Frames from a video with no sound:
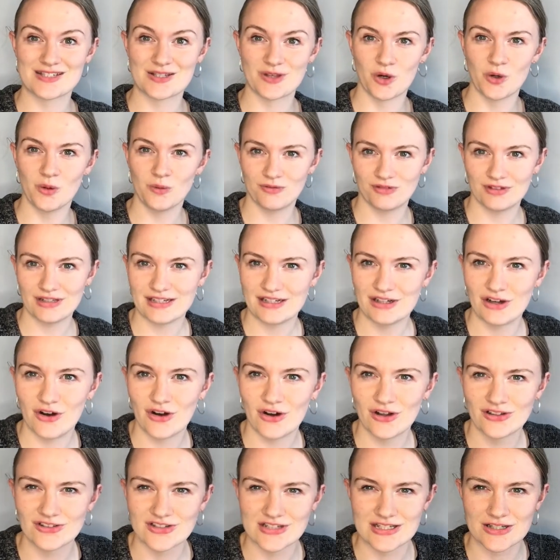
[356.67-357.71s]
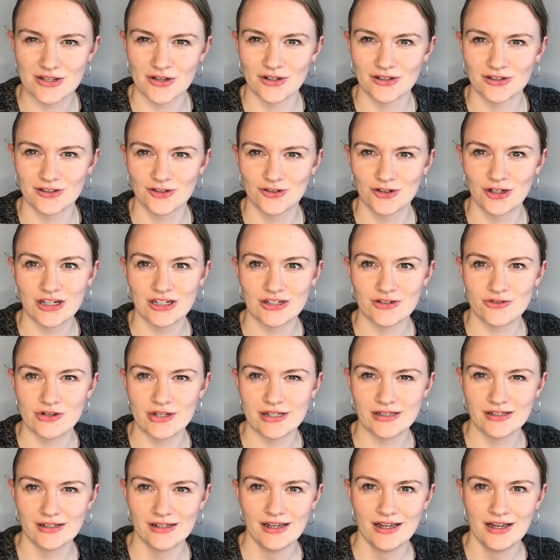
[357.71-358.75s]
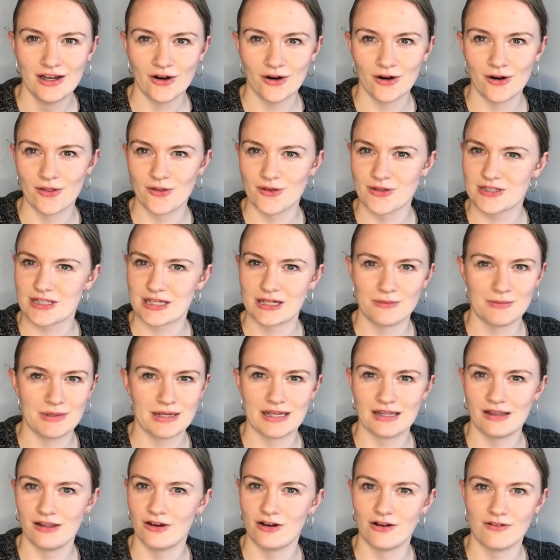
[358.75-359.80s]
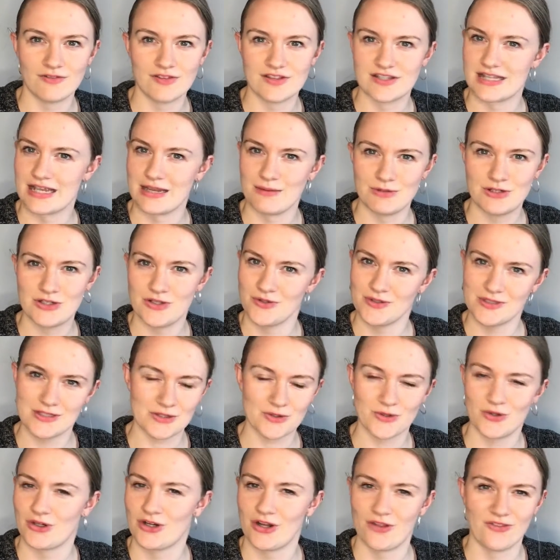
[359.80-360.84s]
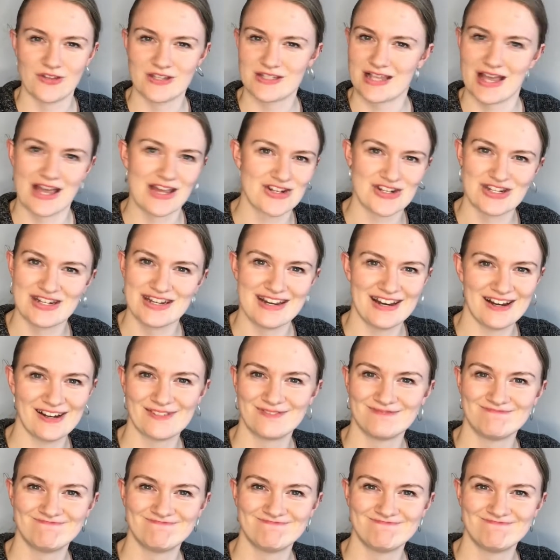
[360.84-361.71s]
Hopefully not all just called crooked reel, or there's going to be a lot of the same tunes going on the session here.